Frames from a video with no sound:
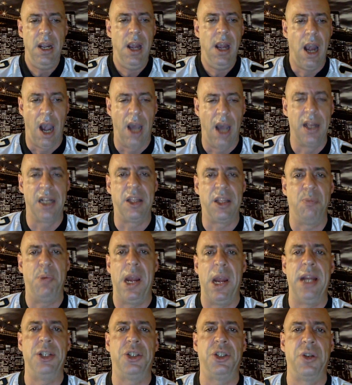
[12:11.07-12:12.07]
I think the
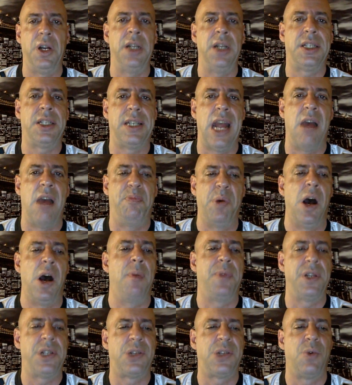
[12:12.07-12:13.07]
Patriots step up.
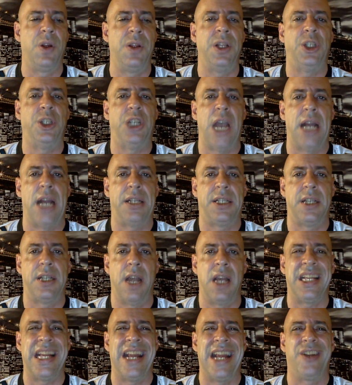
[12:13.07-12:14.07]
This is where the Jets
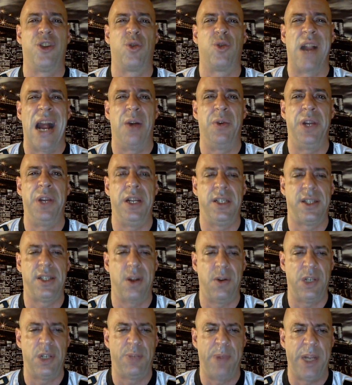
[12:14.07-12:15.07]
get grounded, so
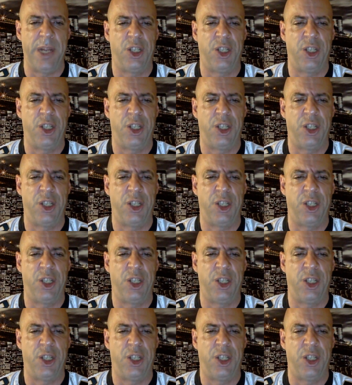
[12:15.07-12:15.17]
to speak.